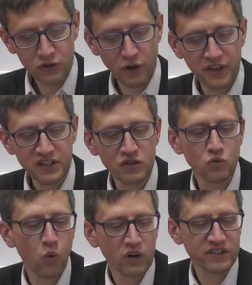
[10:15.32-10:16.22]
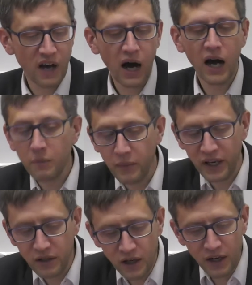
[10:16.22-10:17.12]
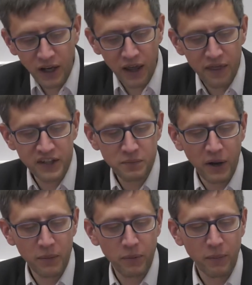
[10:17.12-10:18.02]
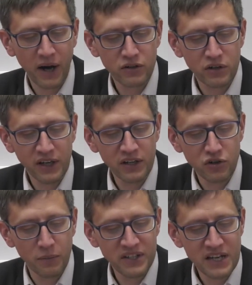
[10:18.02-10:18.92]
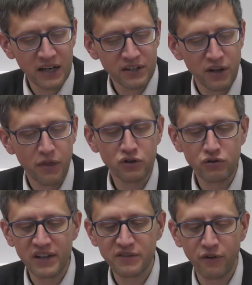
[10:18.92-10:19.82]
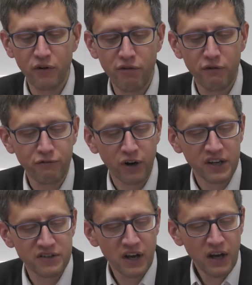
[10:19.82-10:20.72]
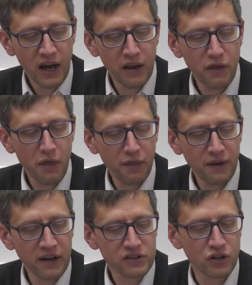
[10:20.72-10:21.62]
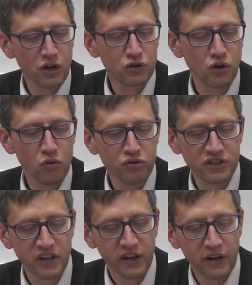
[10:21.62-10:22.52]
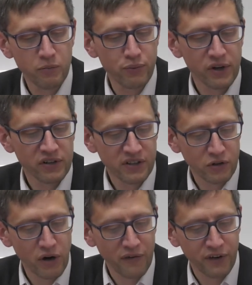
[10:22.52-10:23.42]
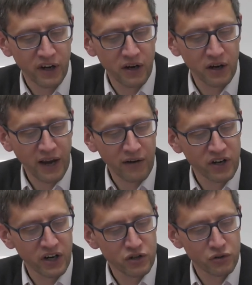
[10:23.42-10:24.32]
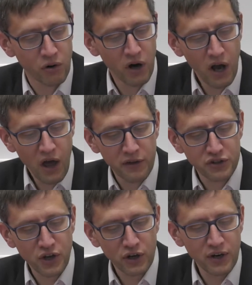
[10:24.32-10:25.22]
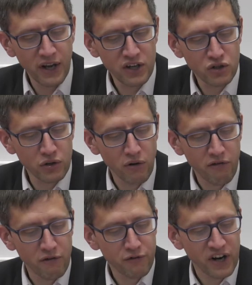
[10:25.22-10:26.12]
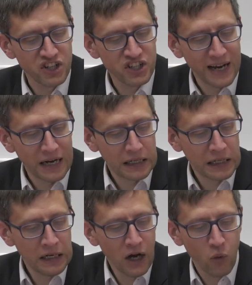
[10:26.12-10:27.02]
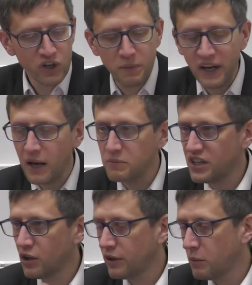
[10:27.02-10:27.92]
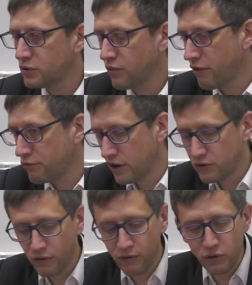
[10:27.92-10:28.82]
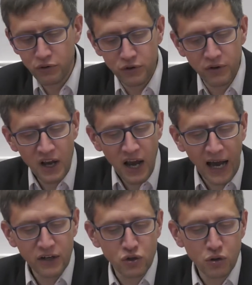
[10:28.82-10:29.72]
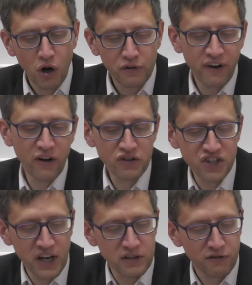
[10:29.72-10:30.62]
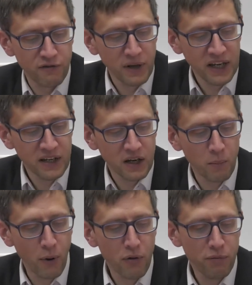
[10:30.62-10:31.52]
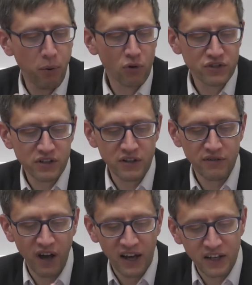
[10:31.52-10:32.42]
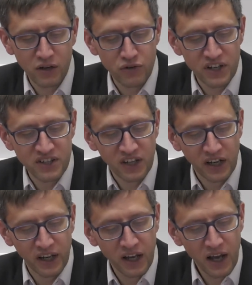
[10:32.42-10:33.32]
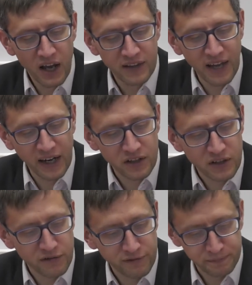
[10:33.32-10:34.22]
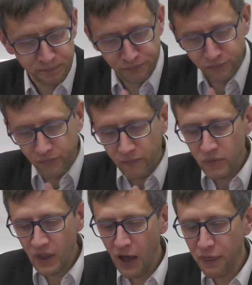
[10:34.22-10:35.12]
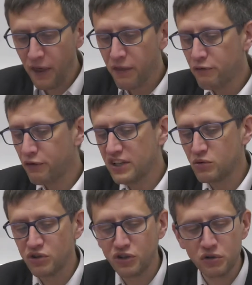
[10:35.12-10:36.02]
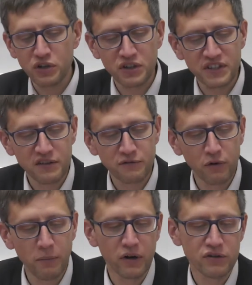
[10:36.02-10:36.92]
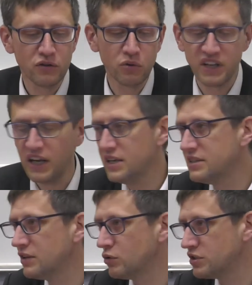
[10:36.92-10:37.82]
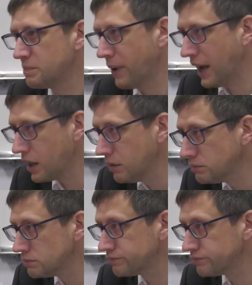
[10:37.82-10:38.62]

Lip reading: So this is what I mean in this paper by intermediality, the transfer of the phrase in the theatre toasting in print and graphic caricature, the circulation of the French tag, which became synonymous with the French Revolution and took on various shades of meaning, both positive and increasingly negative. I think the phrase was so successful because it was easy to spell.